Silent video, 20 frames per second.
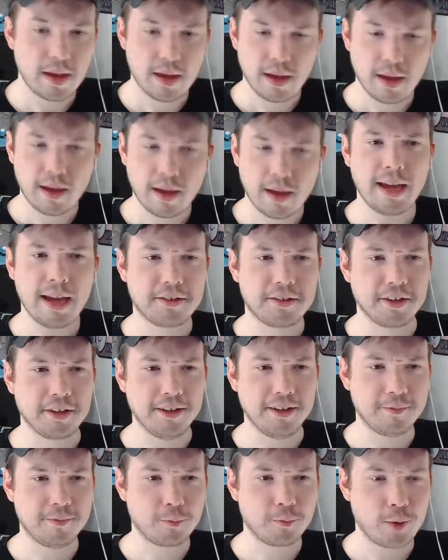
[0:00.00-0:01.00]

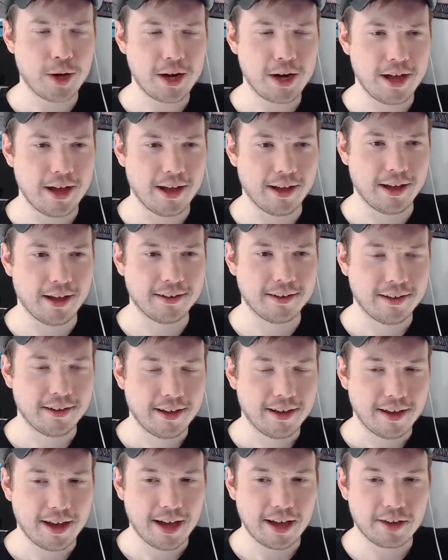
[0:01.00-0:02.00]
Excellent. Right on.
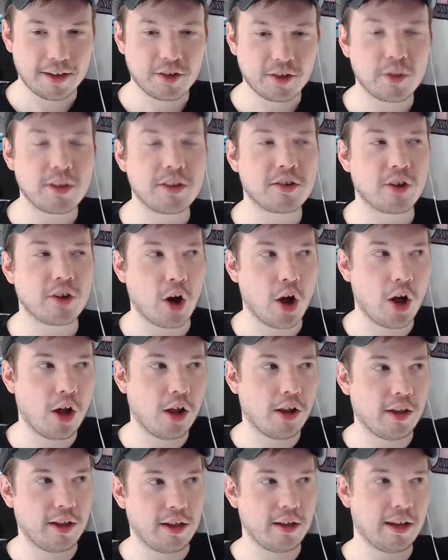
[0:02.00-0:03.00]
So these are
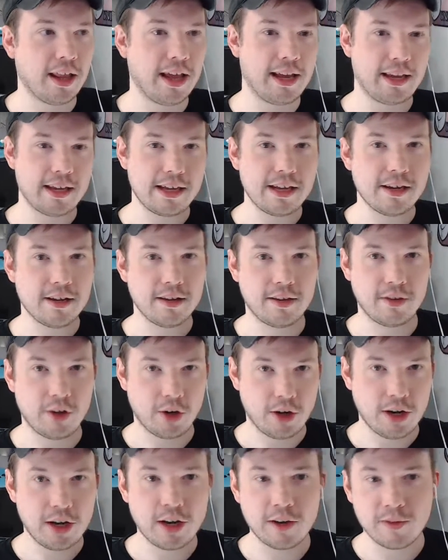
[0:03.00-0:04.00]
all in
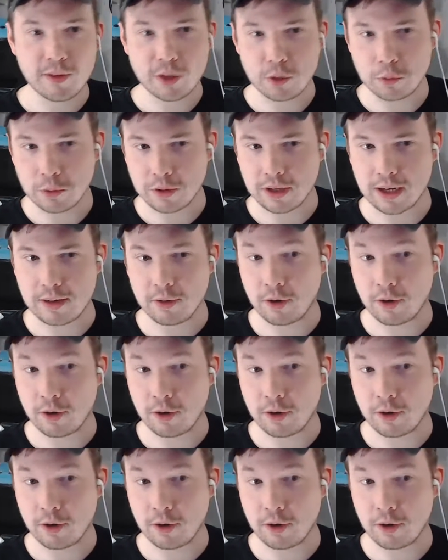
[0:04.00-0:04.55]
their individual game.